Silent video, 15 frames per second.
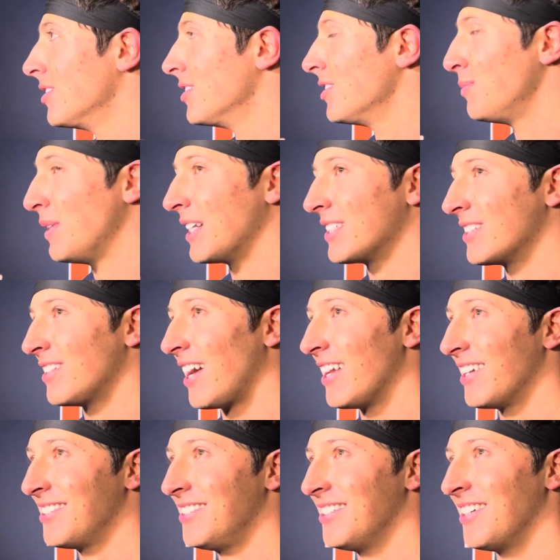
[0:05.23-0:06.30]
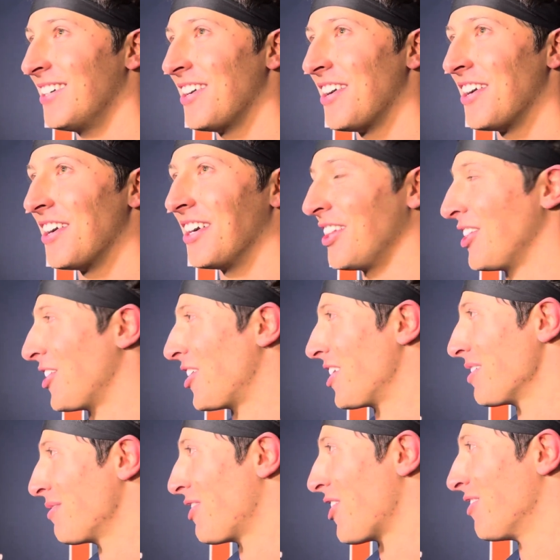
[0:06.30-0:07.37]
It's been exciting.
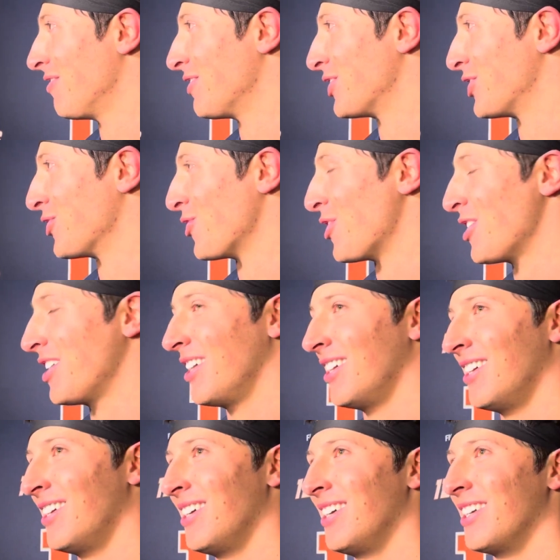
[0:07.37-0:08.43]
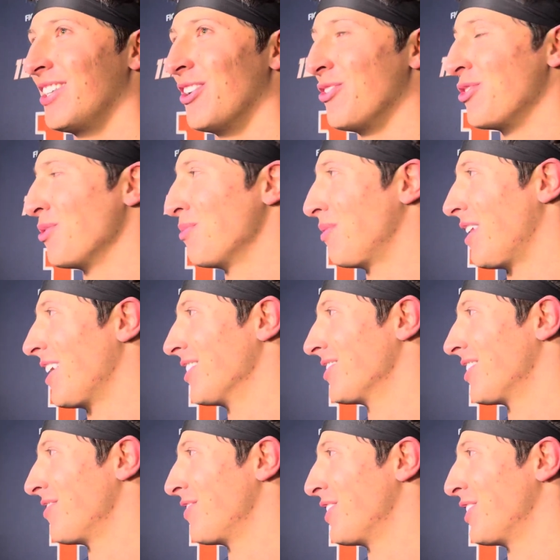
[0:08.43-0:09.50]
Learning curve for sure. You know, new players on
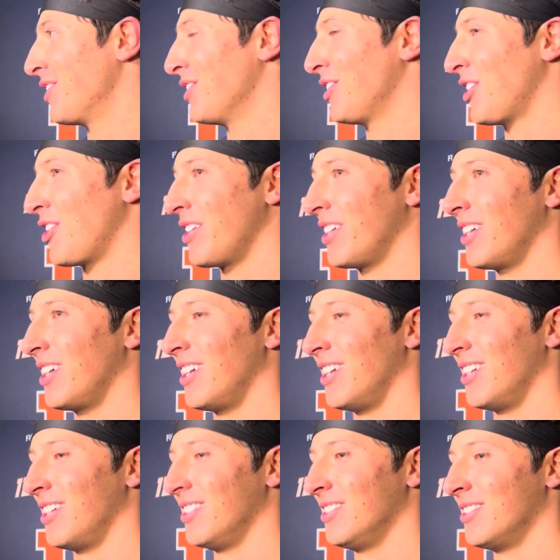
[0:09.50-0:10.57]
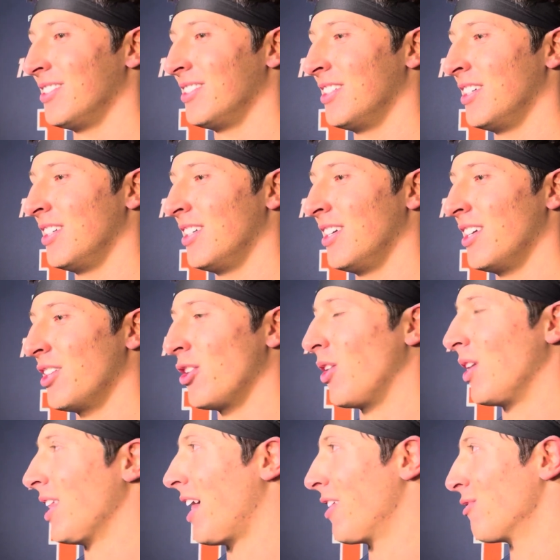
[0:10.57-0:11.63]
the field, learning, you know,
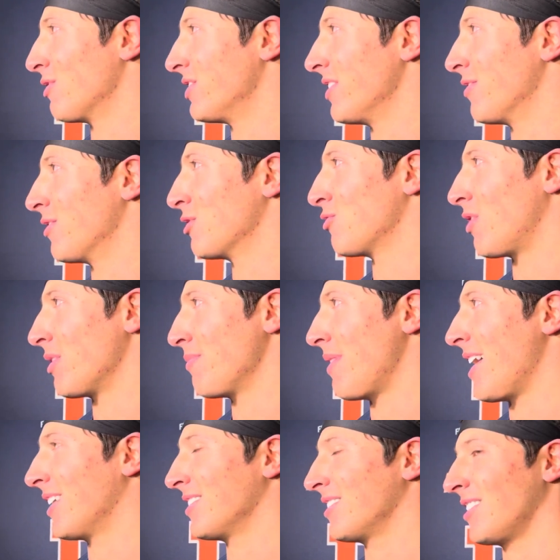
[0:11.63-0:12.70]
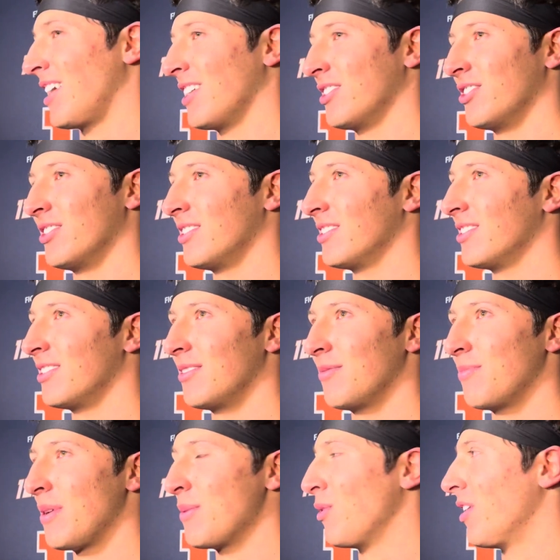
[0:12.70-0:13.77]
a lot of the receivers, running backs, kind of just
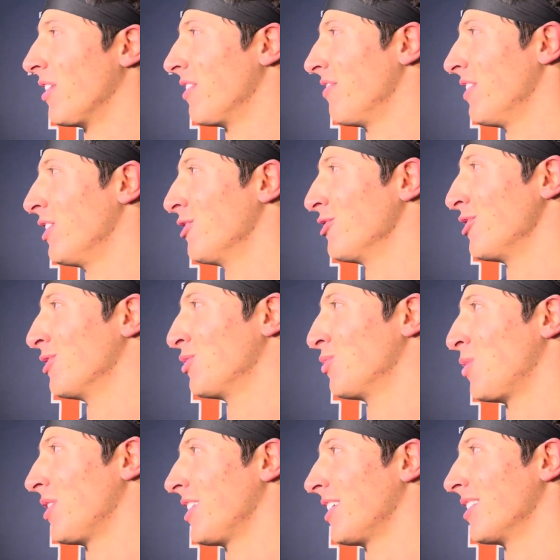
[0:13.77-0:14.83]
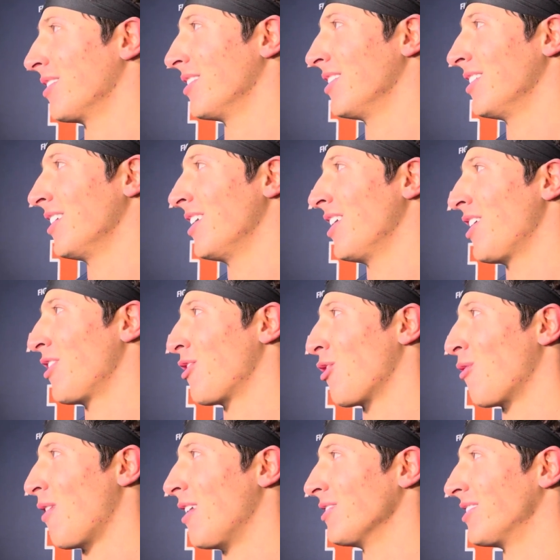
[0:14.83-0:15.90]
people on the field. You know, it's one thing to throw
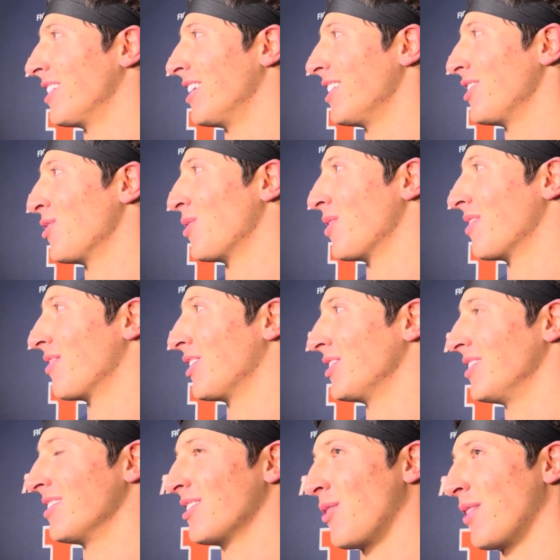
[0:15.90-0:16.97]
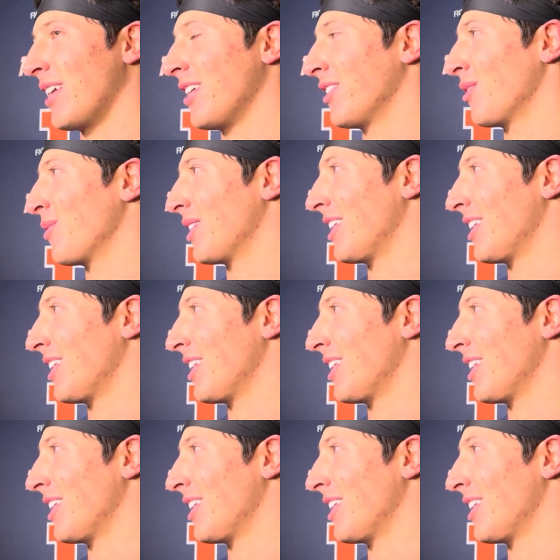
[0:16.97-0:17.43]
routes in an indoor versus going out there with a